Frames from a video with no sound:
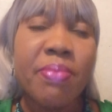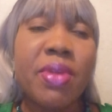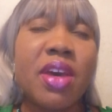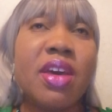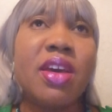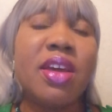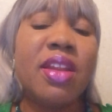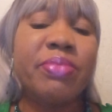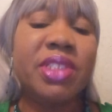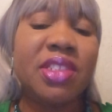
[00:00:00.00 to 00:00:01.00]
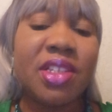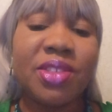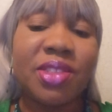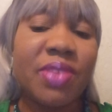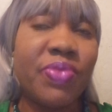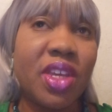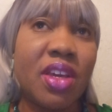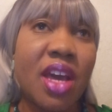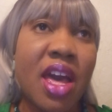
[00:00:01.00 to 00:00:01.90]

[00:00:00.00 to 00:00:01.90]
Man, let me tell you something.